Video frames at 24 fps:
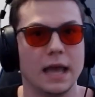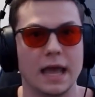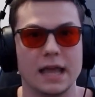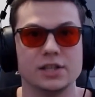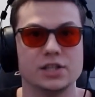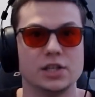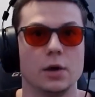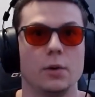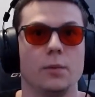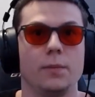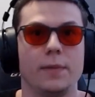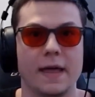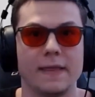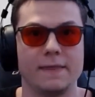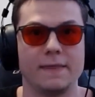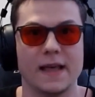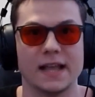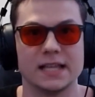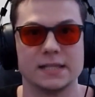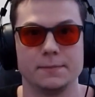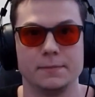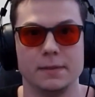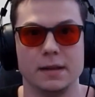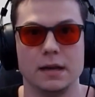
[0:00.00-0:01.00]
And so
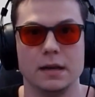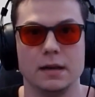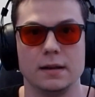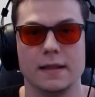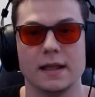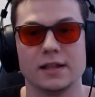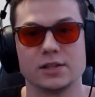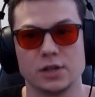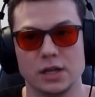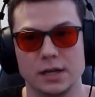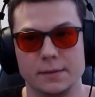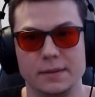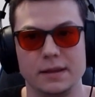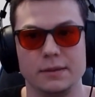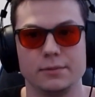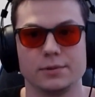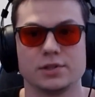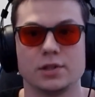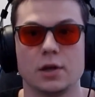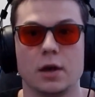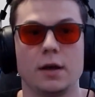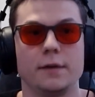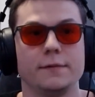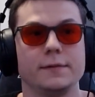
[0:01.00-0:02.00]
that's going to be
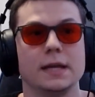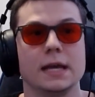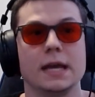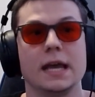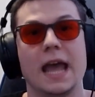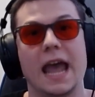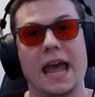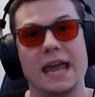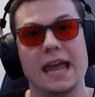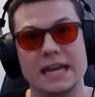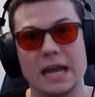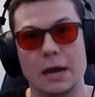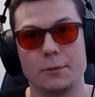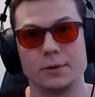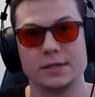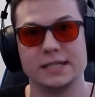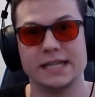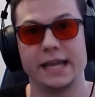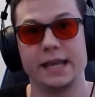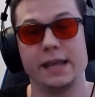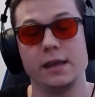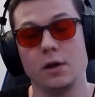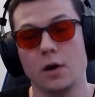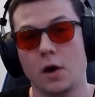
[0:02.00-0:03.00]
resolved. And now we're
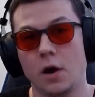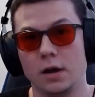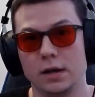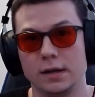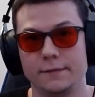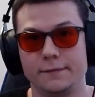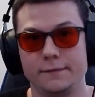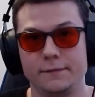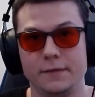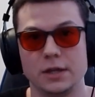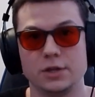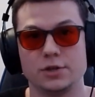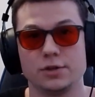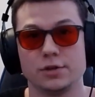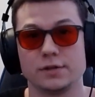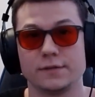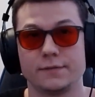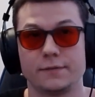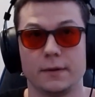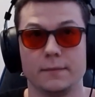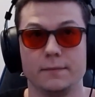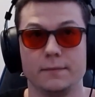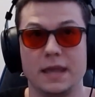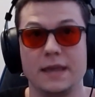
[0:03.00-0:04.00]
taking all of
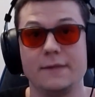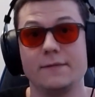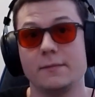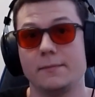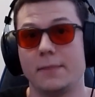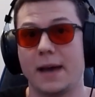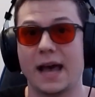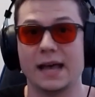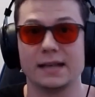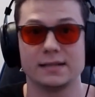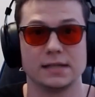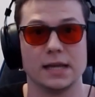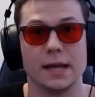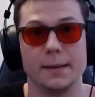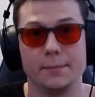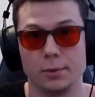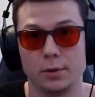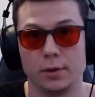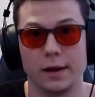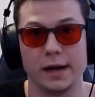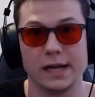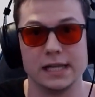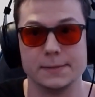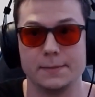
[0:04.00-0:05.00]
features from even past
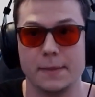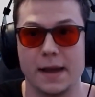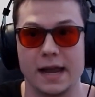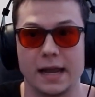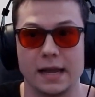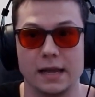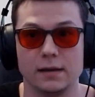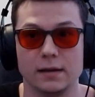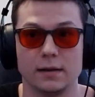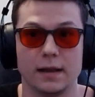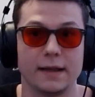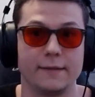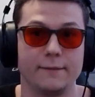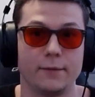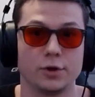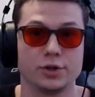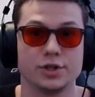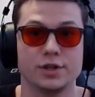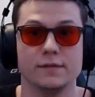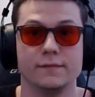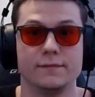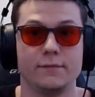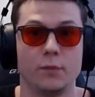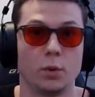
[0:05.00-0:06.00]
upgrades back in like
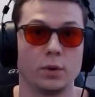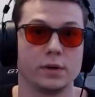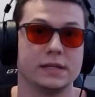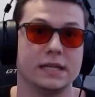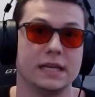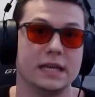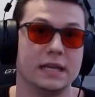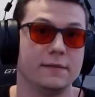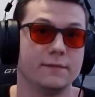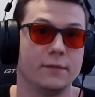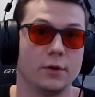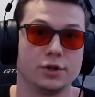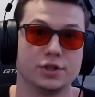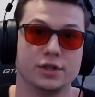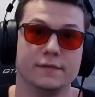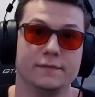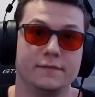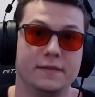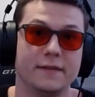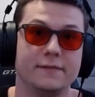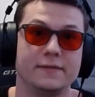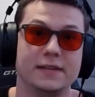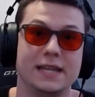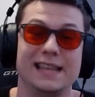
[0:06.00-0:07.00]
version 14,
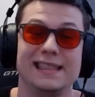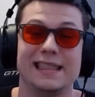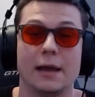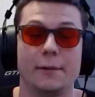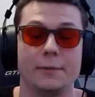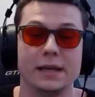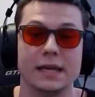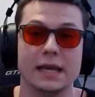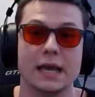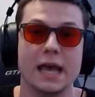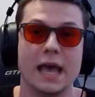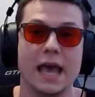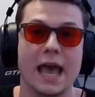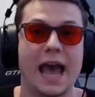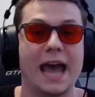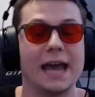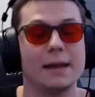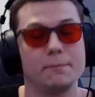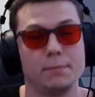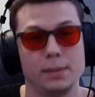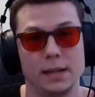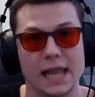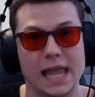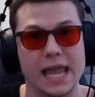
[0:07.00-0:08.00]
version 15 that we
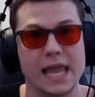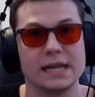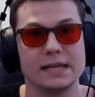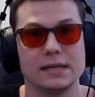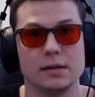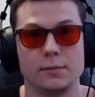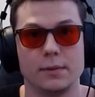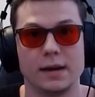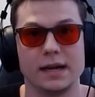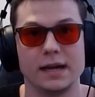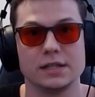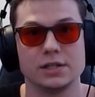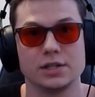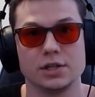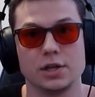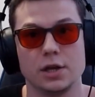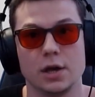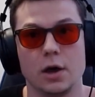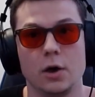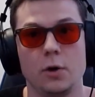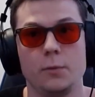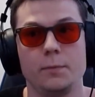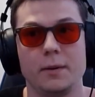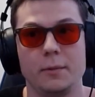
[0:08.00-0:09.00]
had planned and ready to
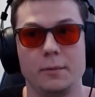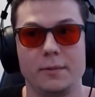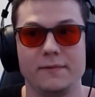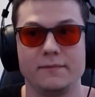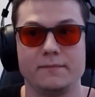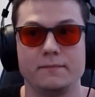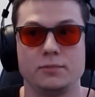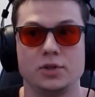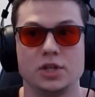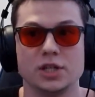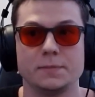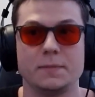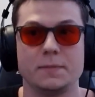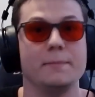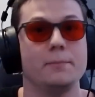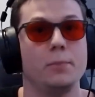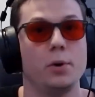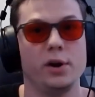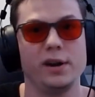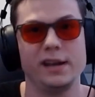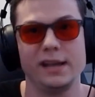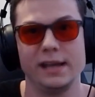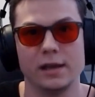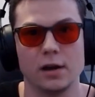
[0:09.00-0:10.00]
go, but we've just been
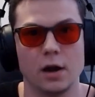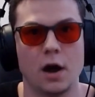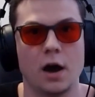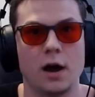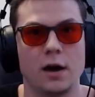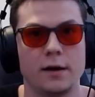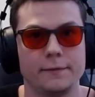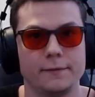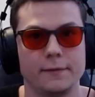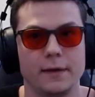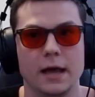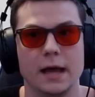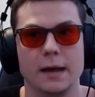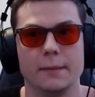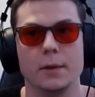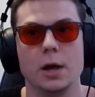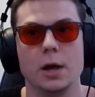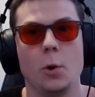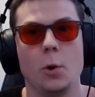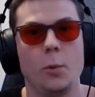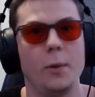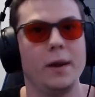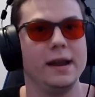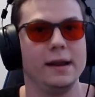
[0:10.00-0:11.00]
putting it off,
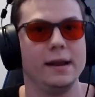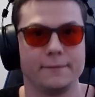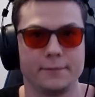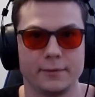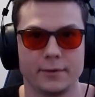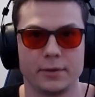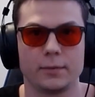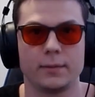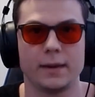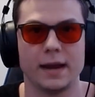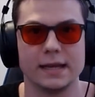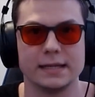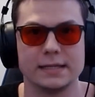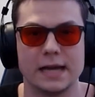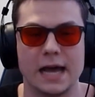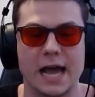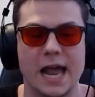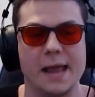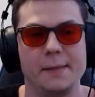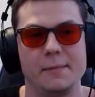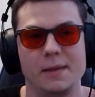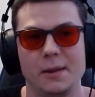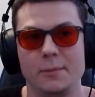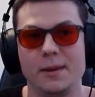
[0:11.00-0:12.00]
waiting for the right
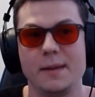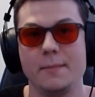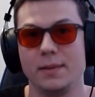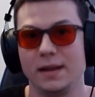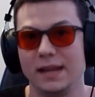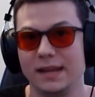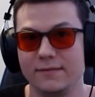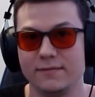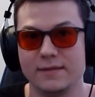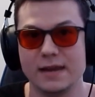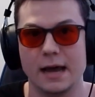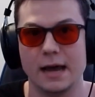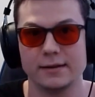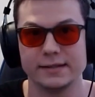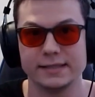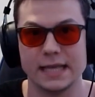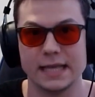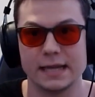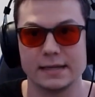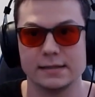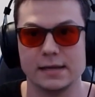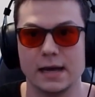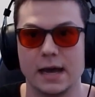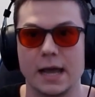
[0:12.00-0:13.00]
time. And we believe now is
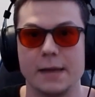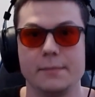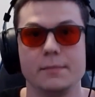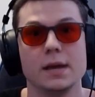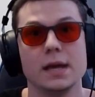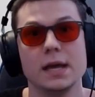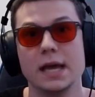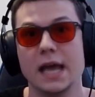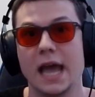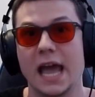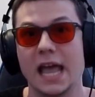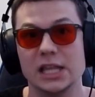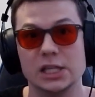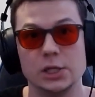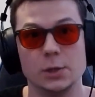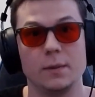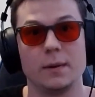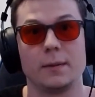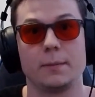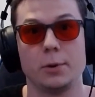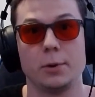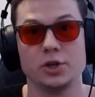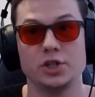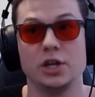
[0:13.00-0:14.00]
that time. And so
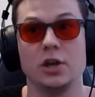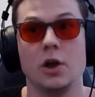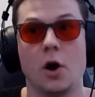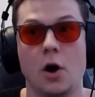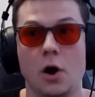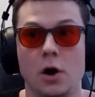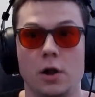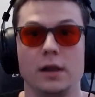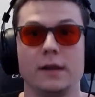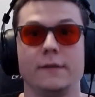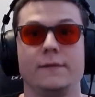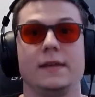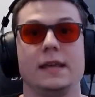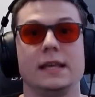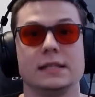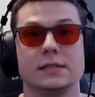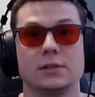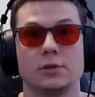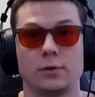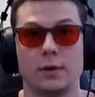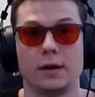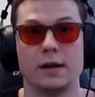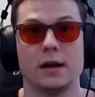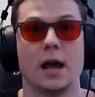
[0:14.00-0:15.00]
we're pushing all of
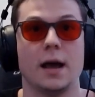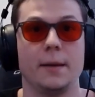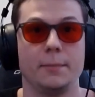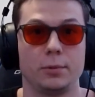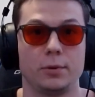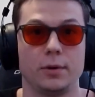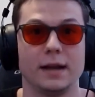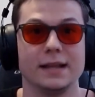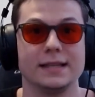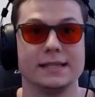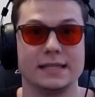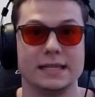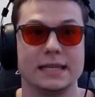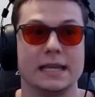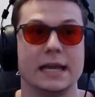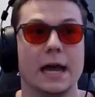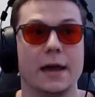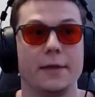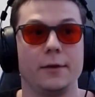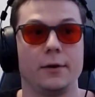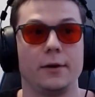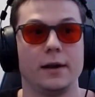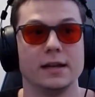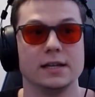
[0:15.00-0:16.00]
these great upgrades
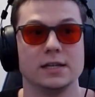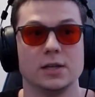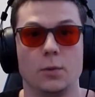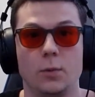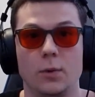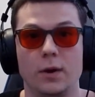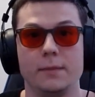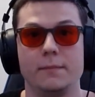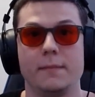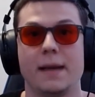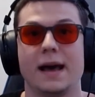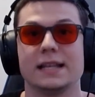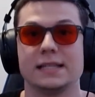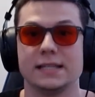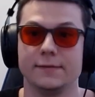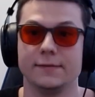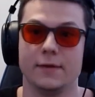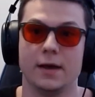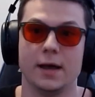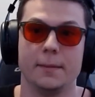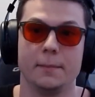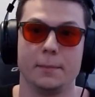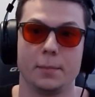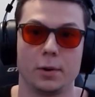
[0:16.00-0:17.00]
together into one
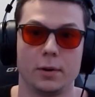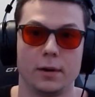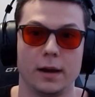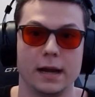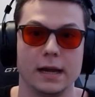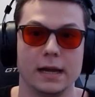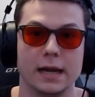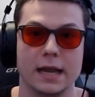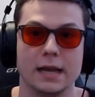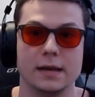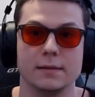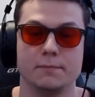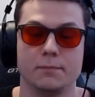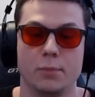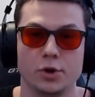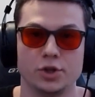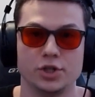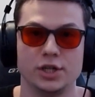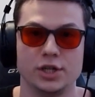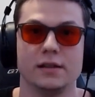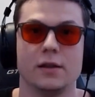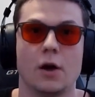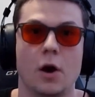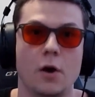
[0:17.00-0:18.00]
massive upgrade and
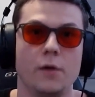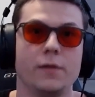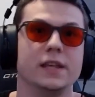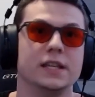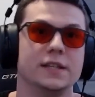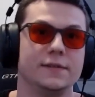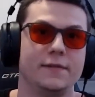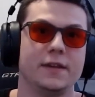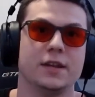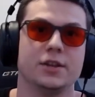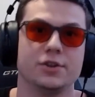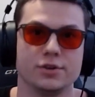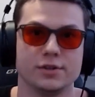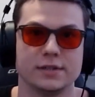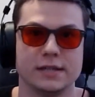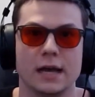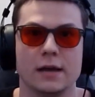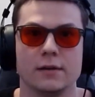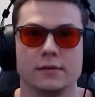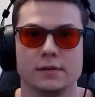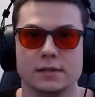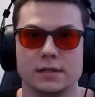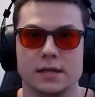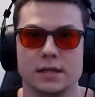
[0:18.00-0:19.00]
pushing all these features
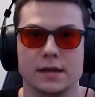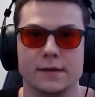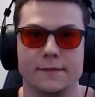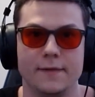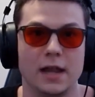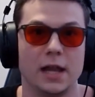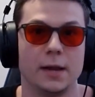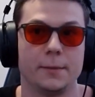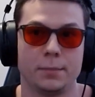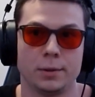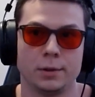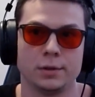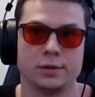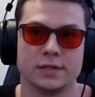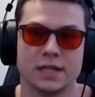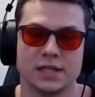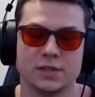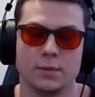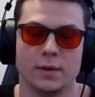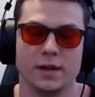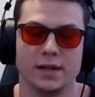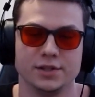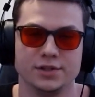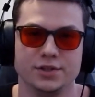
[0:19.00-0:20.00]
out to developers
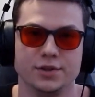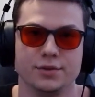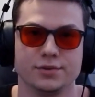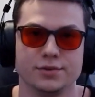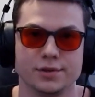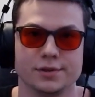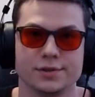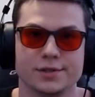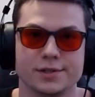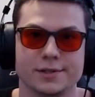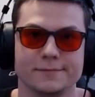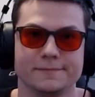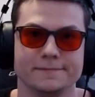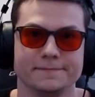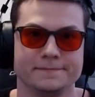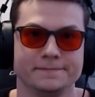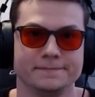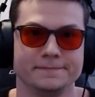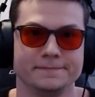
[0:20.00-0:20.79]
as well as users.